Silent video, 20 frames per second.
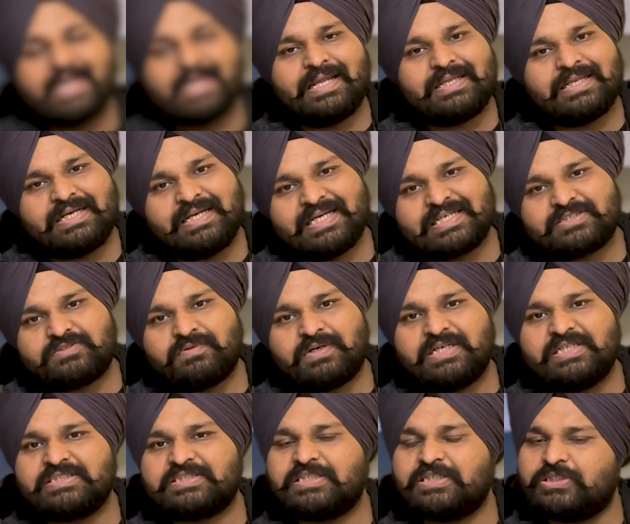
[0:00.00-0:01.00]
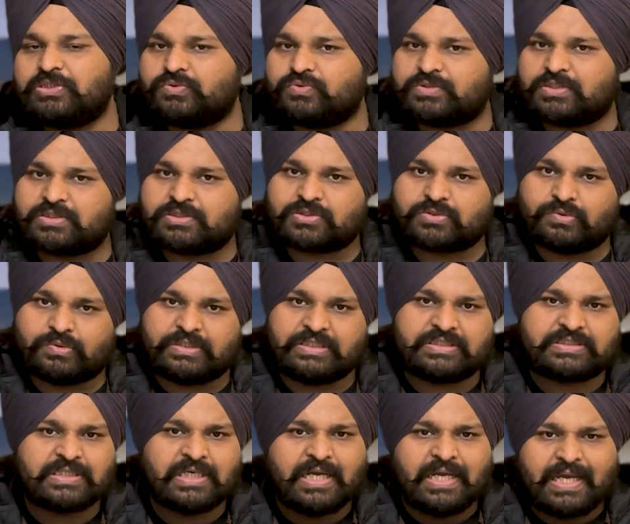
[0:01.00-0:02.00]
and the next one is the user
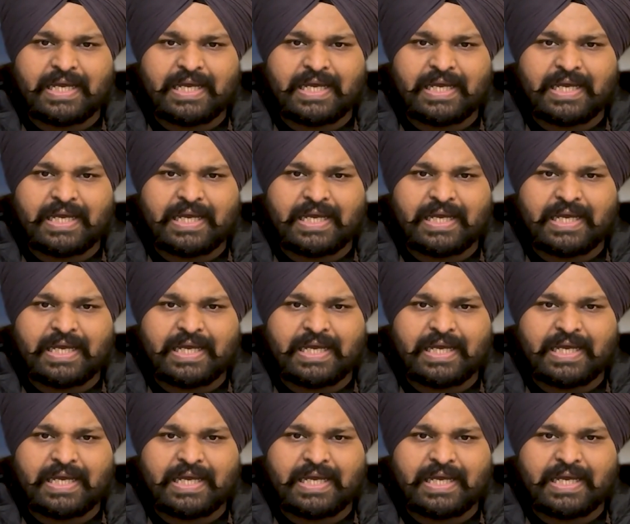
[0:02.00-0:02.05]
stories.